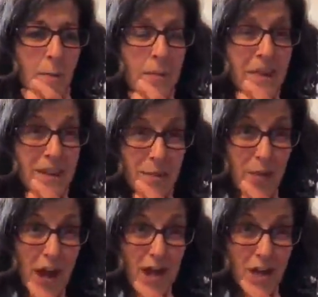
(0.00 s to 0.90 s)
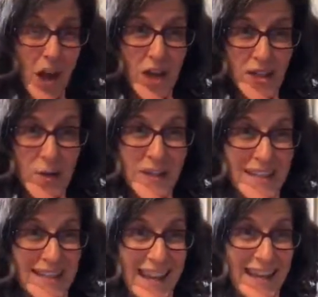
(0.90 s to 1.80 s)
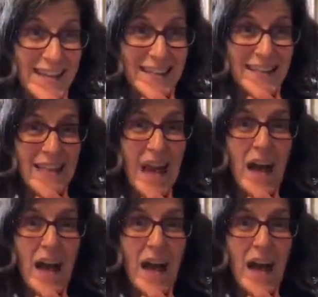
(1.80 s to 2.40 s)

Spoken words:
This product also contains